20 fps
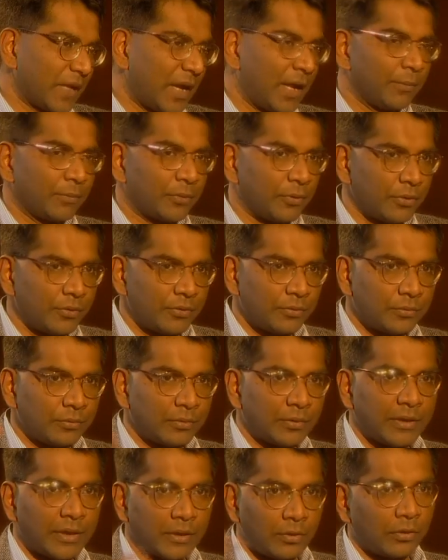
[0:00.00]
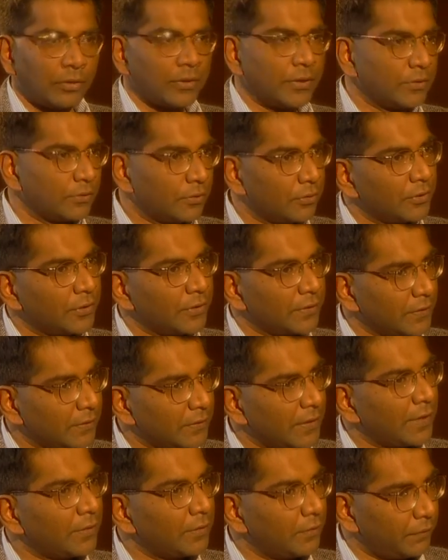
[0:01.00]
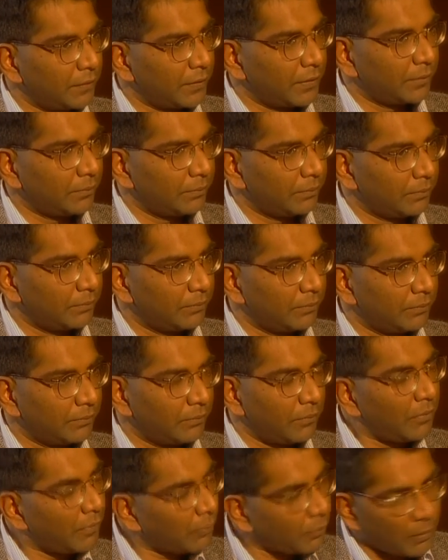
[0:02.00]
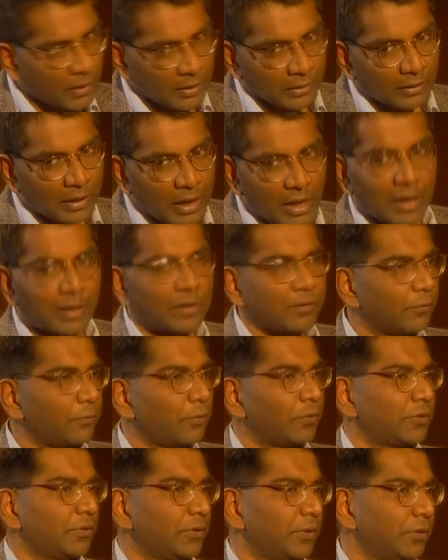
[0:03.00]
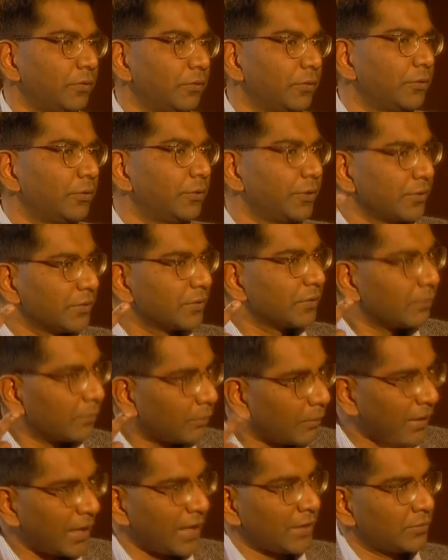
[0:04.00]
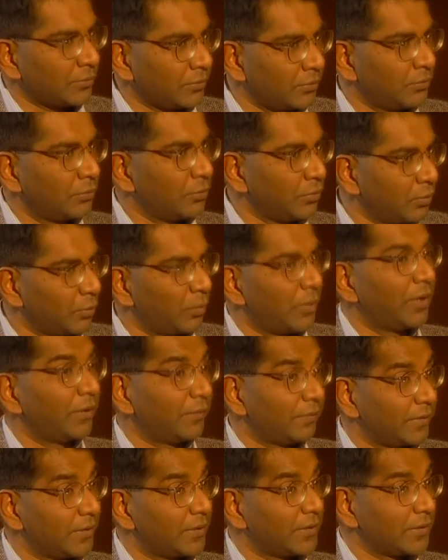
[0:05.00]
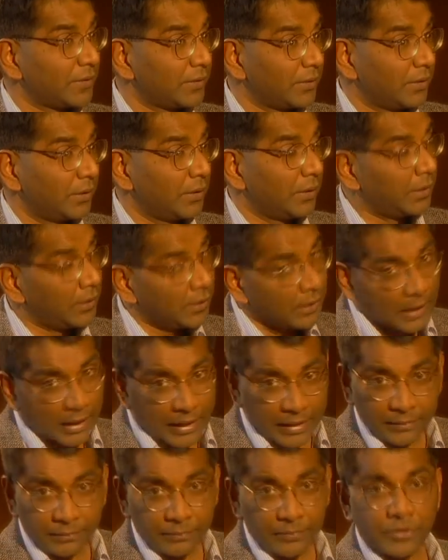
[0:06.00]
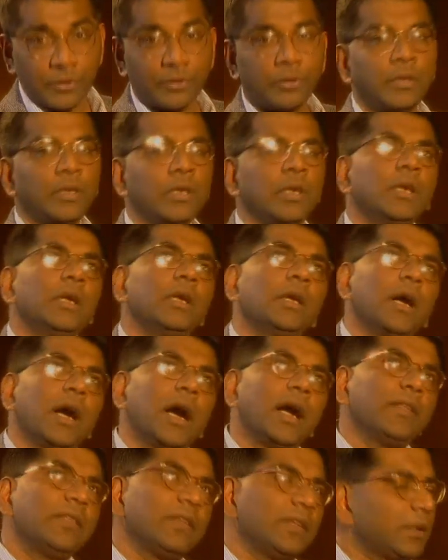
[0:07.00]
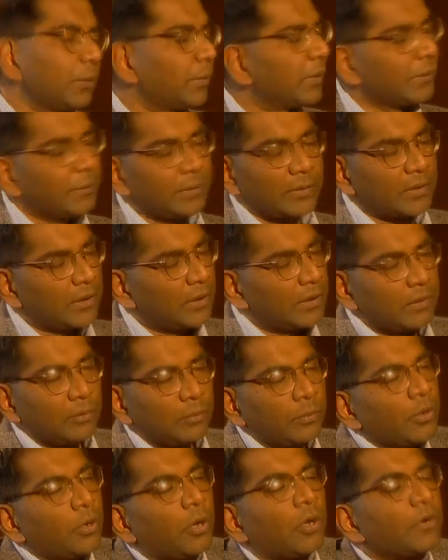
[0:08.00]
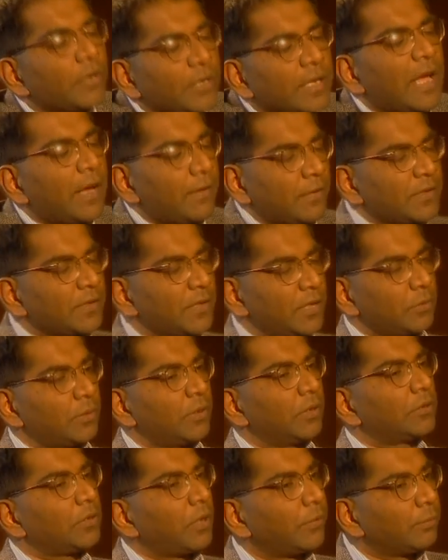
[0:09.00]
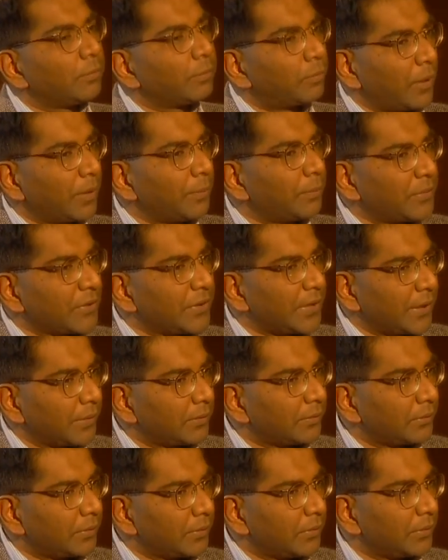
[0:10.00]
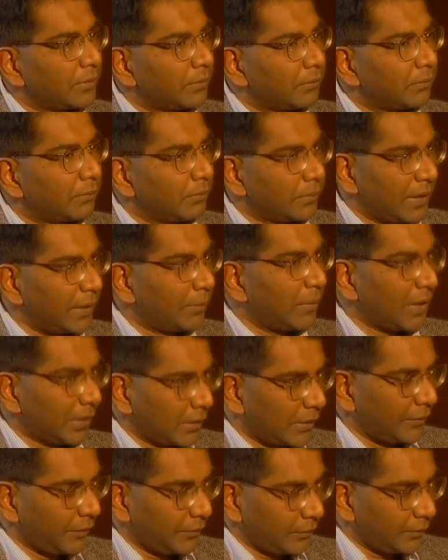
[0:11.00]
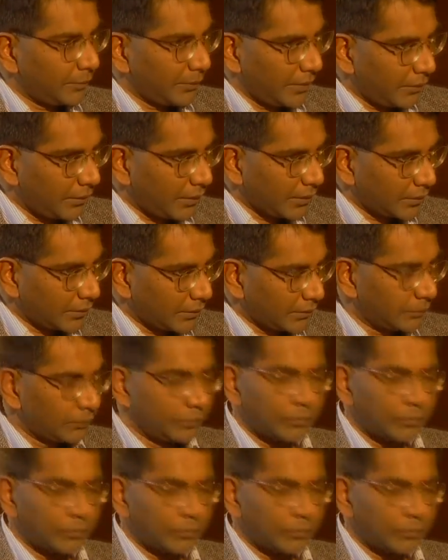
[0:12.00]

I'm going to get all these goodies at the end of it. One can't afford to think of the goodies. One has to do the work first. And so I think there will. We already have a stage where the top 1% can make a living from their writing.